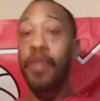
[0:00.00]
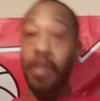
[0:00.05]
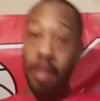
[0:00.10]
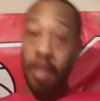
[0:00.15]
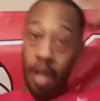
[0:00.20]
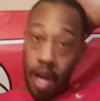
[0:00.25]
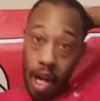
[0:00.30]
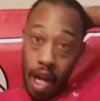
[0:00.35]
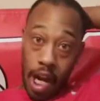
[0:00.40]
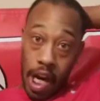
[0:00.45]

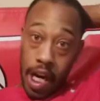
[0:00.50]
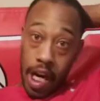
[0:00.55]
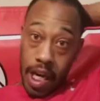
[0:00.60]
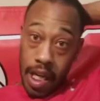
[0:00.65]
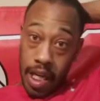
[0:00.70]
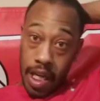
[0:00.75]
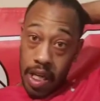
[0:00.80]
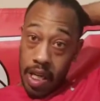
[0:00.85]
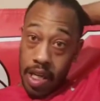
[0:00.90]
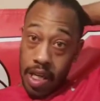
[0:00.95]
All right.
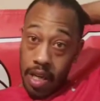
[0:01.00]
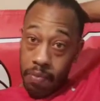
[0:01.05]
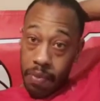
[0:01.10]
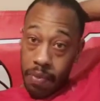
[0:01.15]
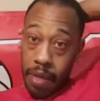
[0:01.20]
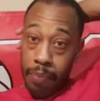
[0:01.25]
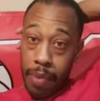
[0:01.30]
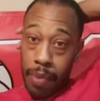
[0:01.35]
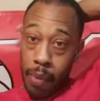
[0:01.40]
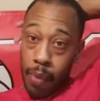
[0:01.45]
And then
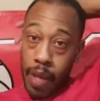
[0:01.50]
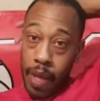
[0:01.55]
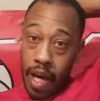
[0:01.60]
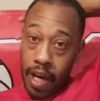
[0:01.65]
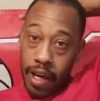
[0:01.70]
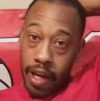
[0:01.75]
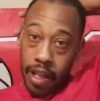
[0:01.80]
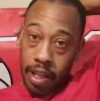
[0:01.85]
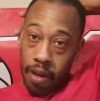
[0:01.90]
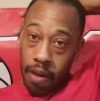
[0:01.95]
people out here
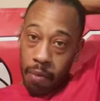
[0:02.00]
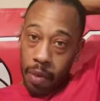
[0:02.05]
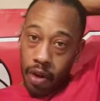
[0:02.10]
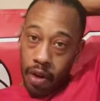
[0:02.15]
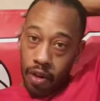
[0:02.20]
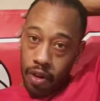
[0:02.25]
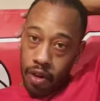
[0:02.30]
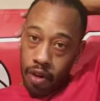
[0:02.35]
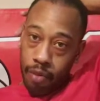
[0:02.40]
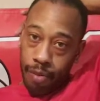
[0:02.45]
talking about a
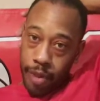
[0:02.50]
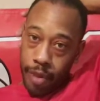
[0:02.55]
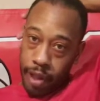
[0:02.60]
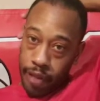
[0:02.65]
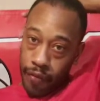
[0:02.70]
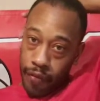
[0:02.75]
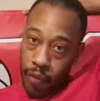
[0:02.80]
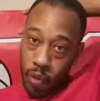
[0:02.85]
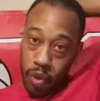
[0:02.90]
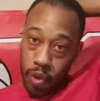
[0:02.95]
whole bunch of
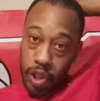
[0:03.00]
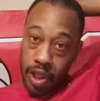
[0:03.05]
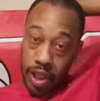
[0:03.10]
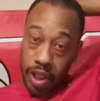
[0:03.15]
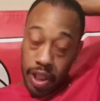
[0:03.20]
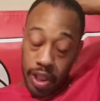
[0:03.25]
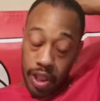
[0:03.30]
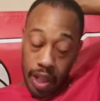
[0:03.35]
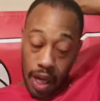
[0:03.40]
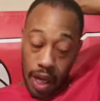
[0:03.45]

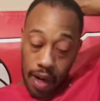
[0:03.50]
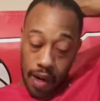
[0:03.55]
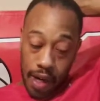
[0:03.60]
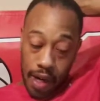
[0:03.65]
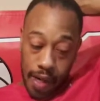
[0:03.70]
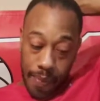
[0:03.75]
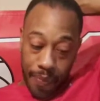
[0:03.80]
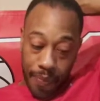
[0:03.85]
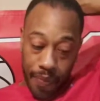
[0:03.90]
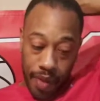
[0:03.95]
foolishness, all right?
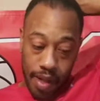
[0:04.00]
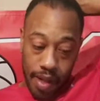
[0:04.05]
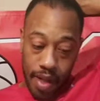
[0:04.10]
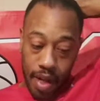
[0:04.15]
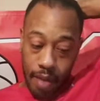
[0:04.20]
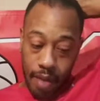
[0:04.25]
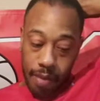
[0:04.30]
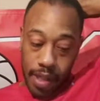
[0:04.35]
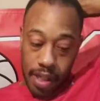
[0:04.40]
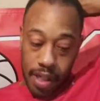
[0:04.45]

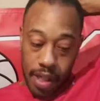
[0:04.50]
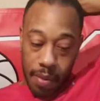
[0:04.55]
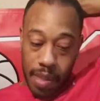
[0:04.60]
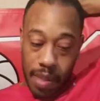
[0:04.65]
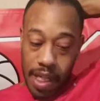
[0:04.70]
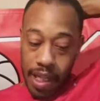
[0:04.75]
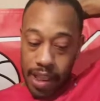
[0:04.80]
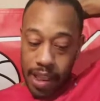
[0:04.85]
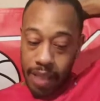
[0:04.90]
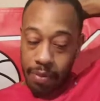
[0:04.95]
But someone
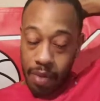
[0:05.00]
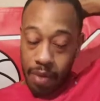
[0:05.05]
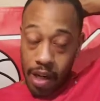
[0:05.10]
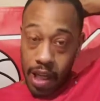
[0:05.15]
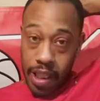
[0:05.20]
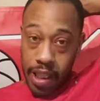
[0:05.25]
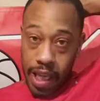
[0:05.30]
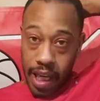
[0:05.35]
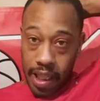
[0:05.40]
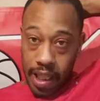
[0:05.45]
that's smart,
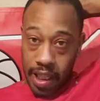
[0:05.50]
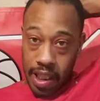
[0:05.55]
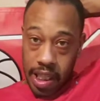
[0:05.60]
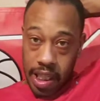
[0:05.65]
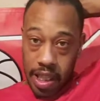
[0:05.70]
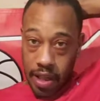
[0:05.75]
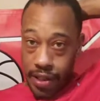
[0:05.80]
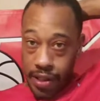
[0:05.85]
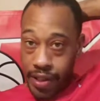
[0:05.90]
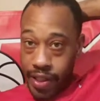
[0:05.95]
they can
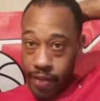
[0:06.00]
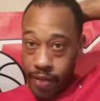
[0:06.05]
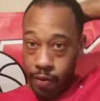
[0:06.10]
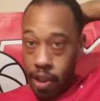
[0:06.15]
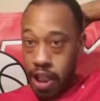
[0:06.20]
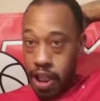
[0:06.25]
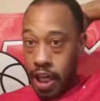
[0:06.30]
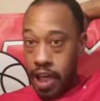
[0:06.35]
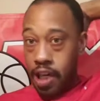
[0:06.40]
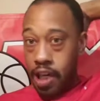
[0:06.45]
steal what
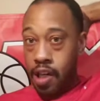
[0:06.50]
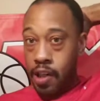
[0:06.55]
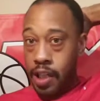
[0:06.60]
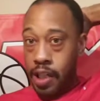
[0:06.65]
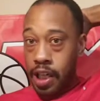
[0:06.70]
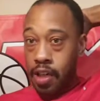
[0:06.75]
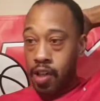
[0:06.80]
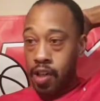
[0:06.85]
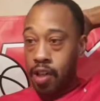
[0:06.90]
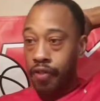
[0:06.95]
they know. They
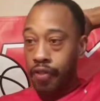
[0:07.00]
don't always